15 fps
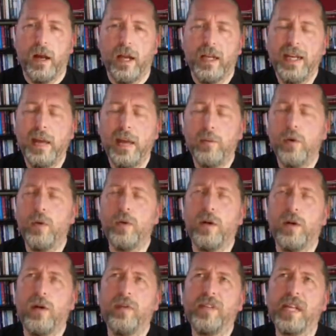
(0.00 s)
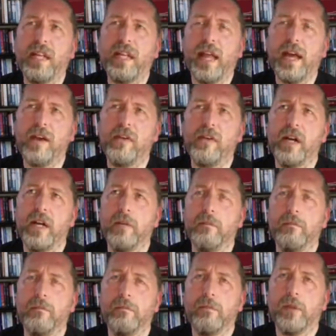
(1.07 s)
Yeah, well, obviously they're
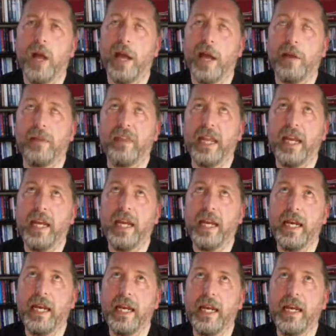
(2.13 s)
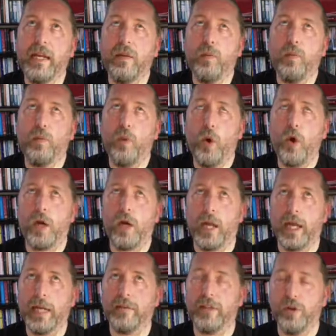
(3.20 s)
like the Warglaive,